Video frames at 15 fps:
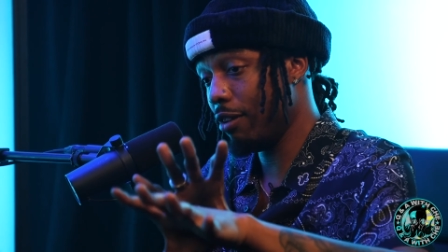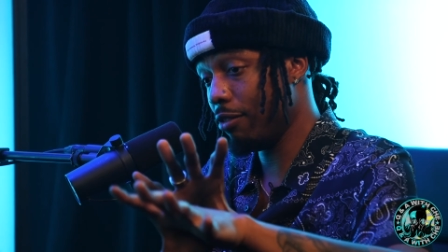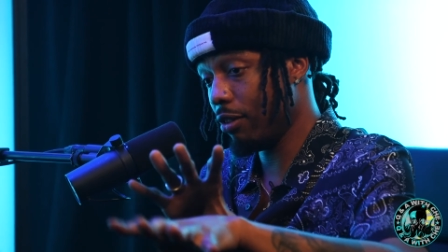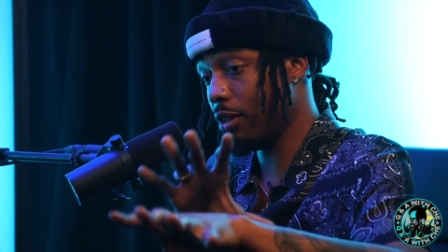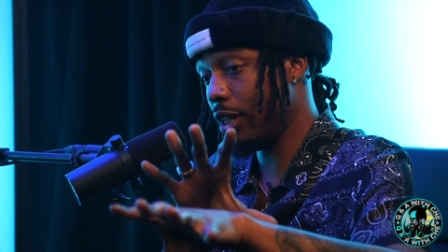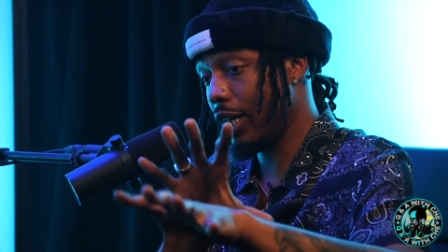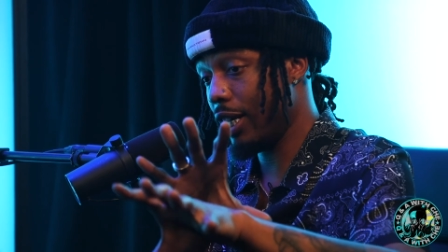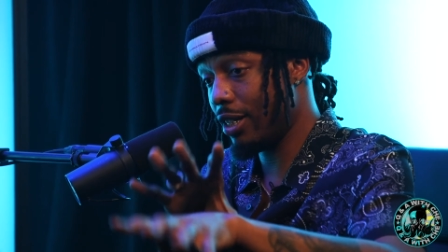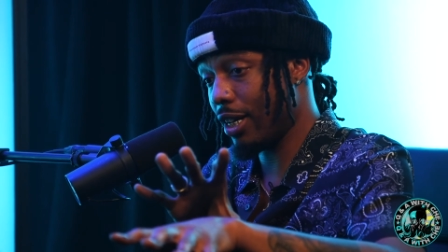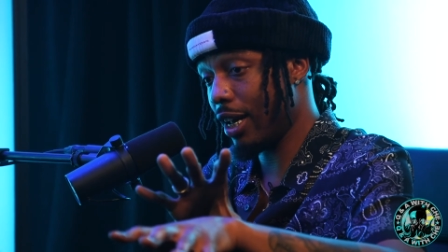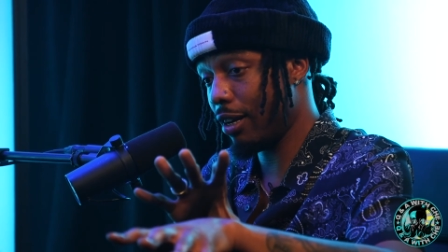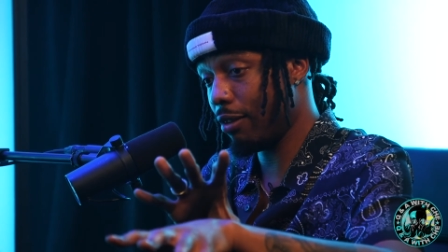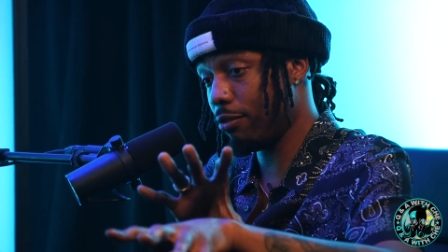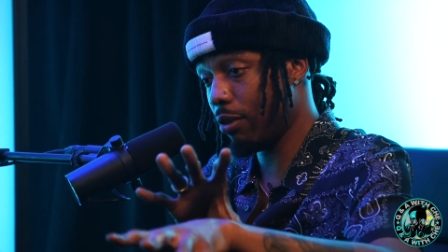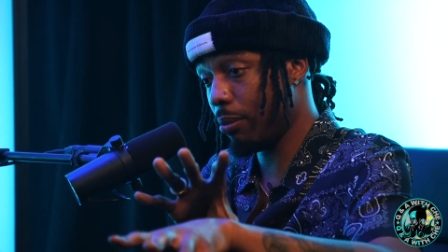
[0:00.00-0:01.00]
from the east
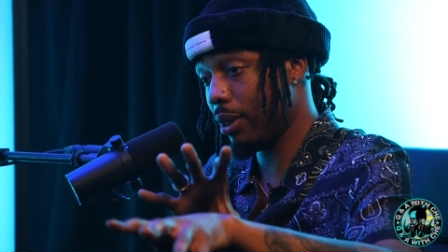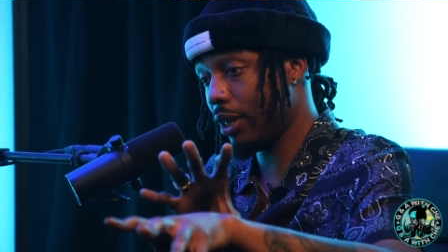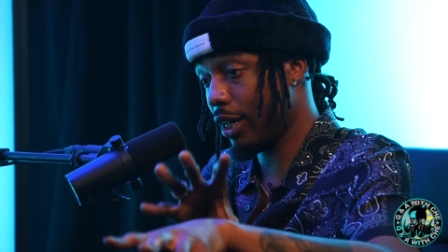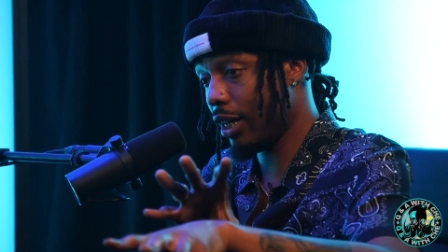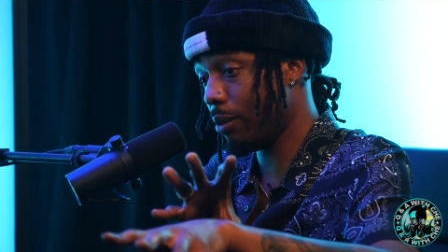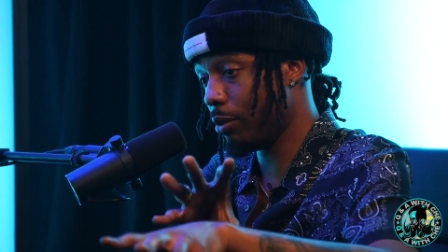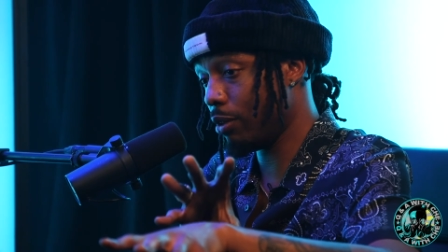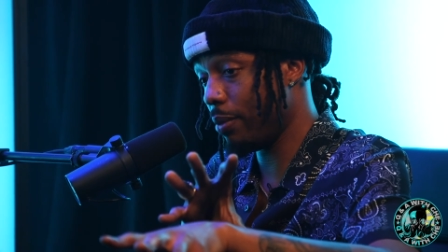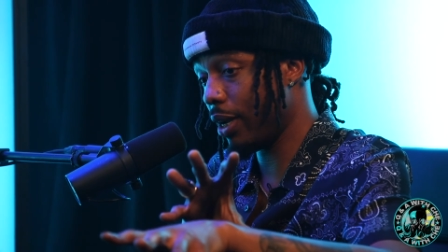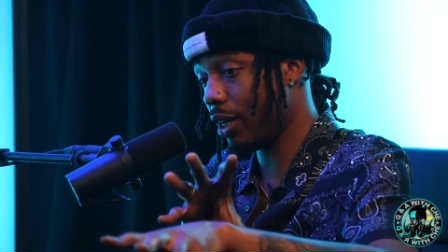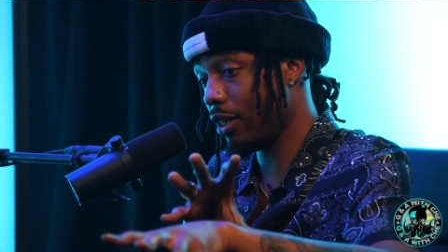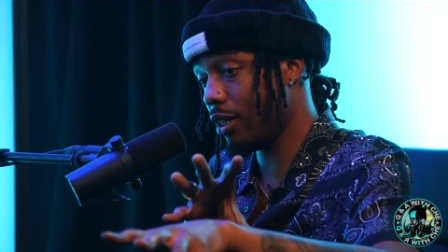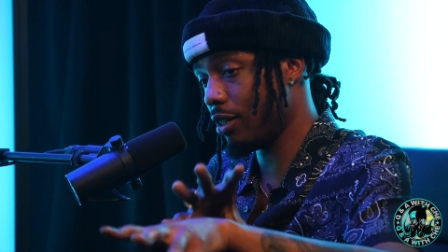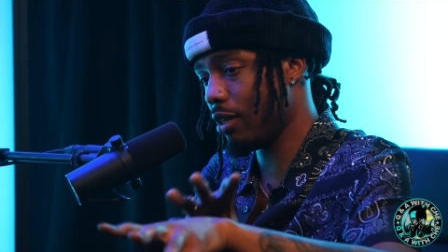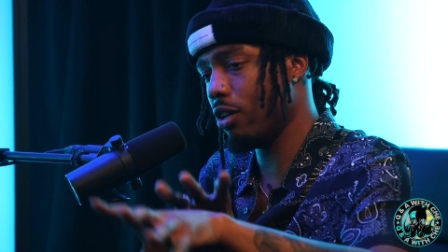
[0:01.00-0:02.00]
side of from Atlanta was
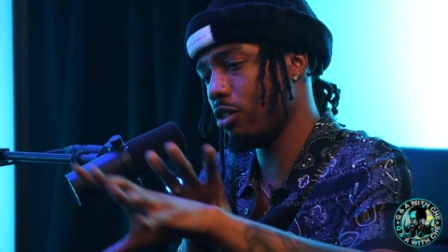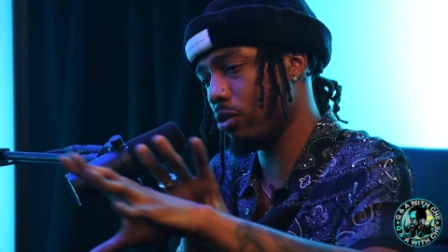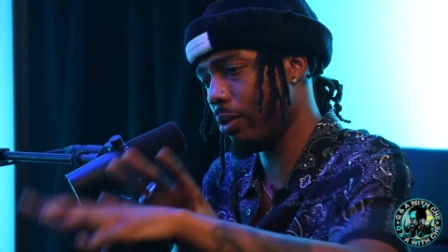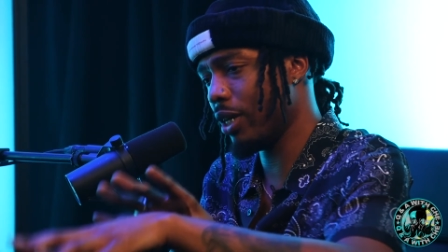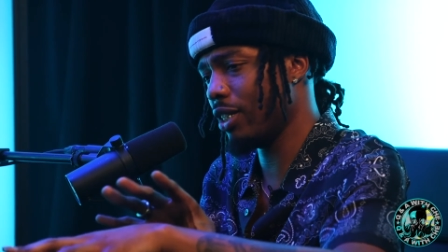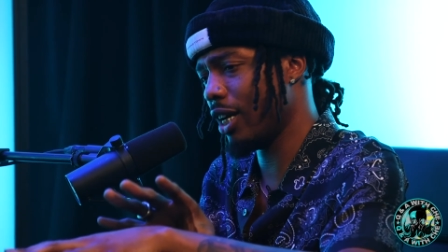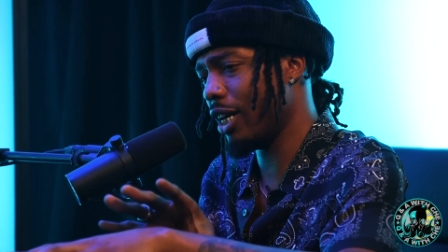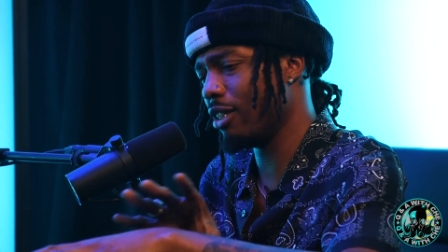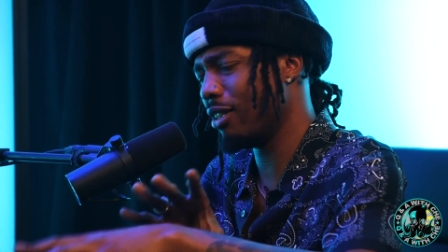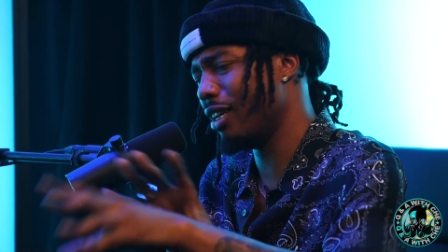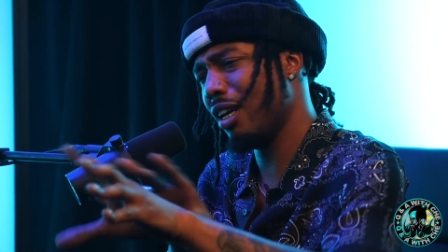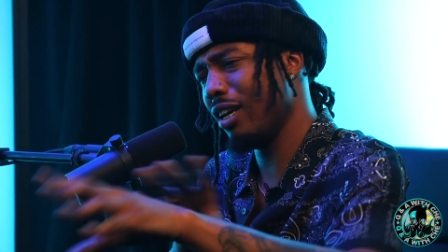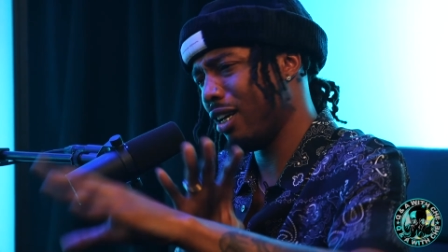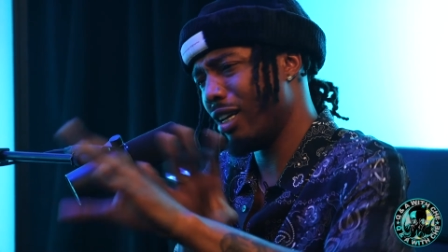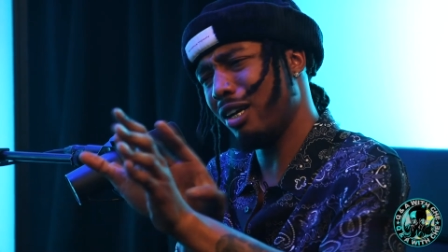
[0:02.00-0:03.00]
making these songs, the west side
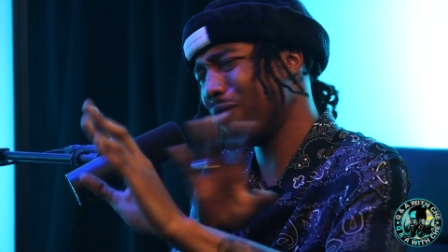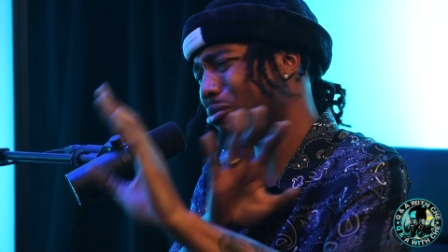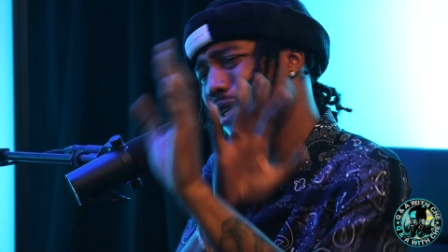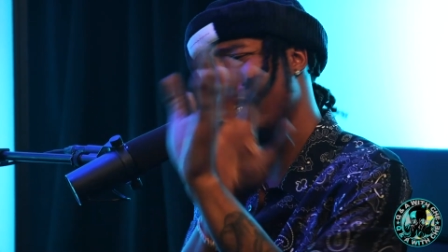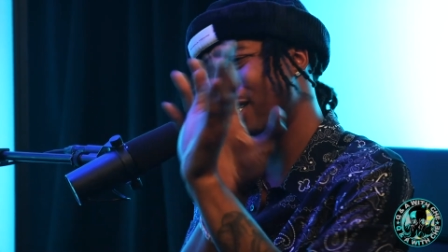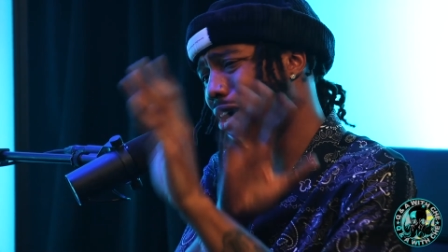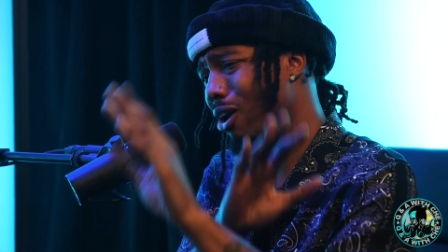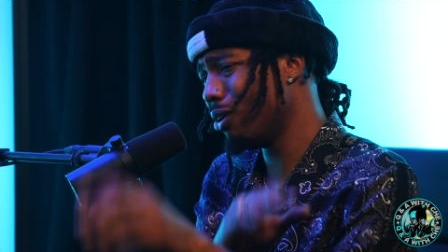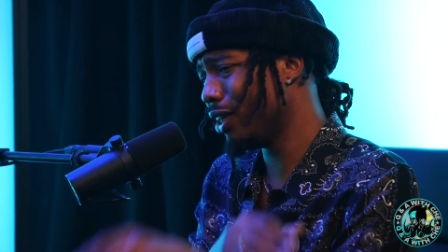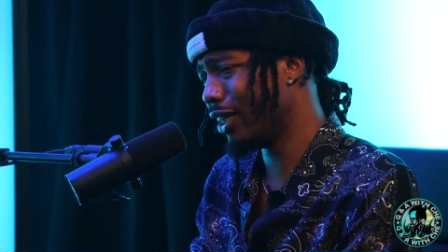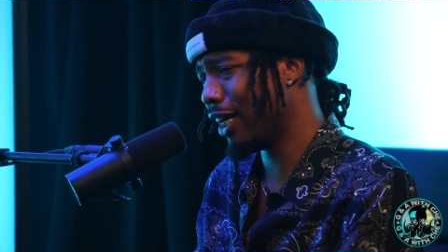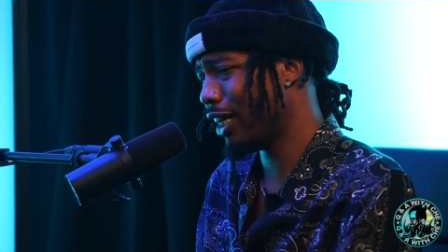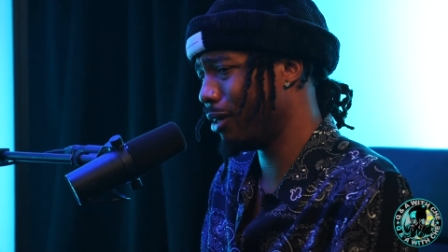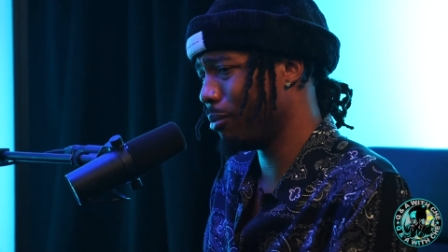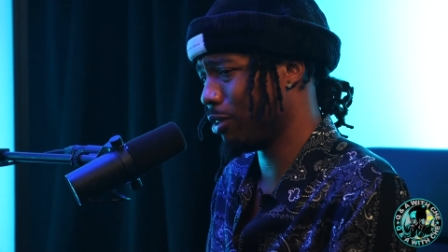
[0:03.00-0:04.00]
really the whole
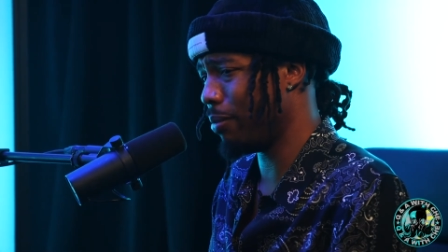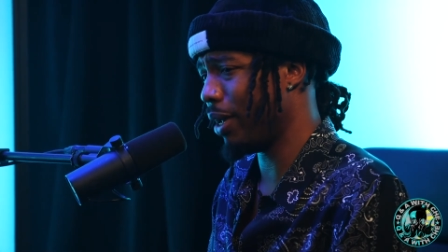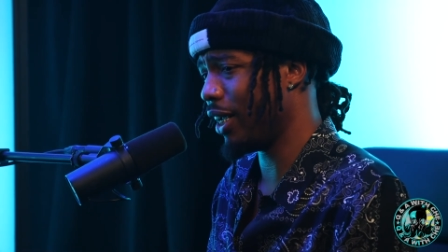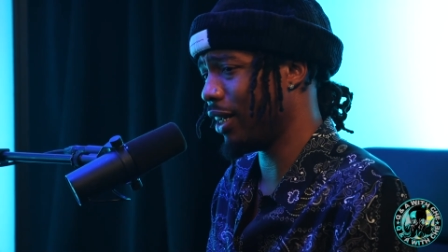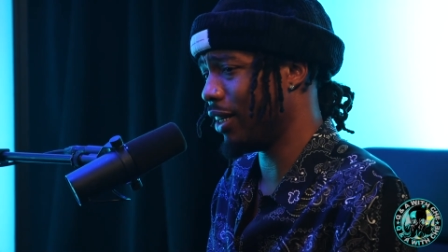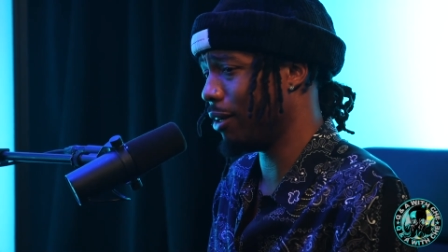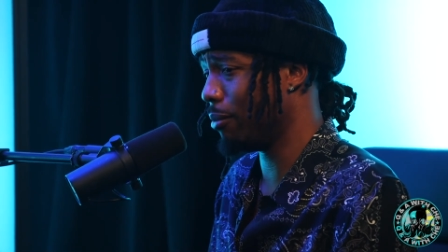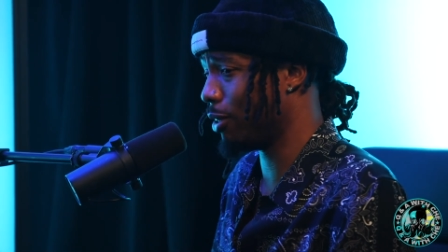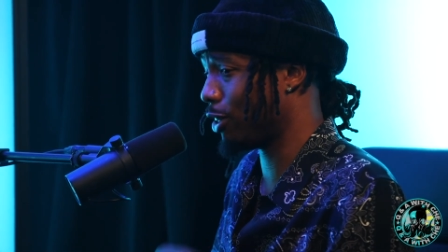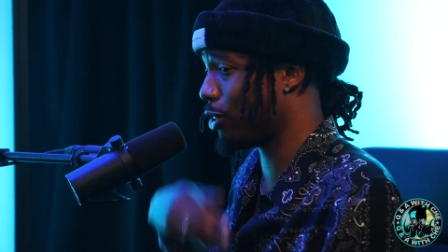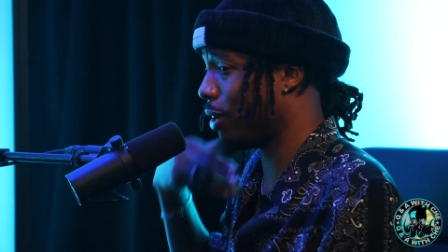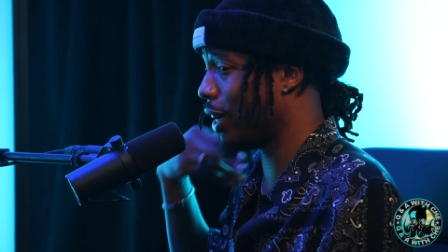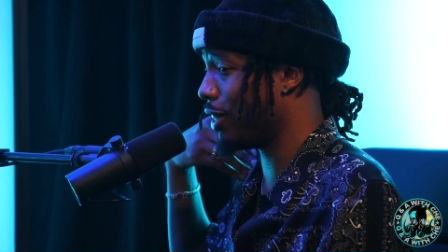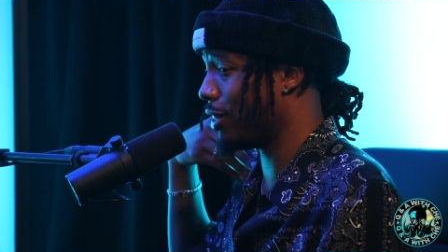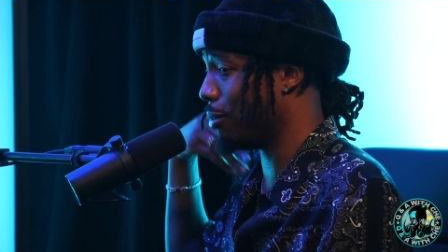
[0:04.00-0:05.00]
Atlanta was making it. it was
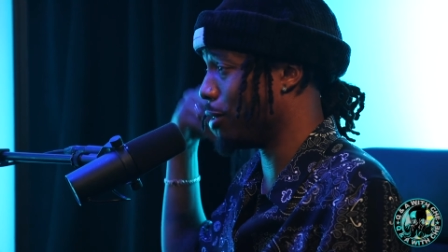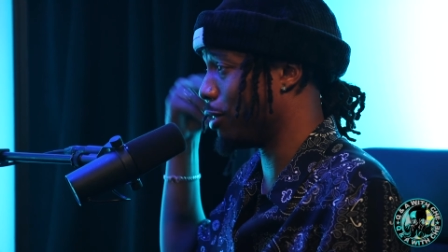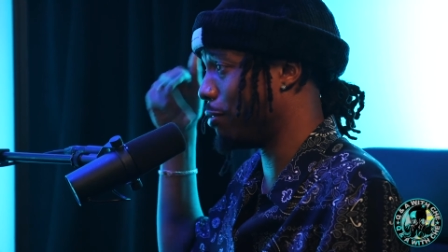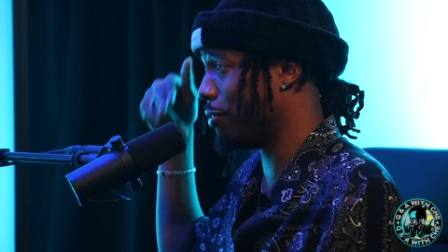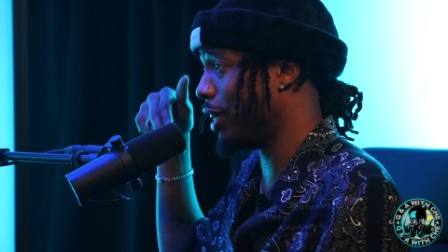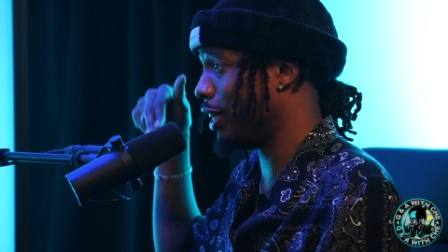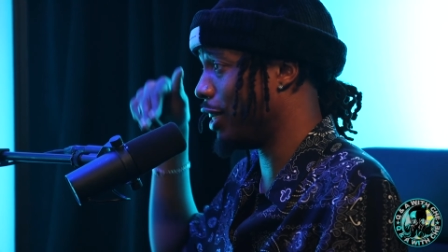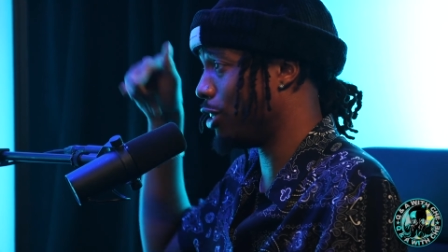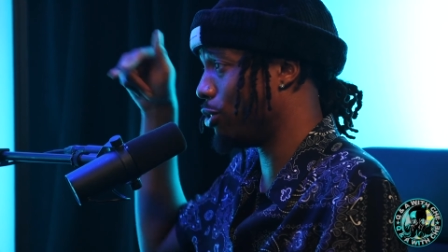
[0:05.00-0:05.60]
crazy, was funny.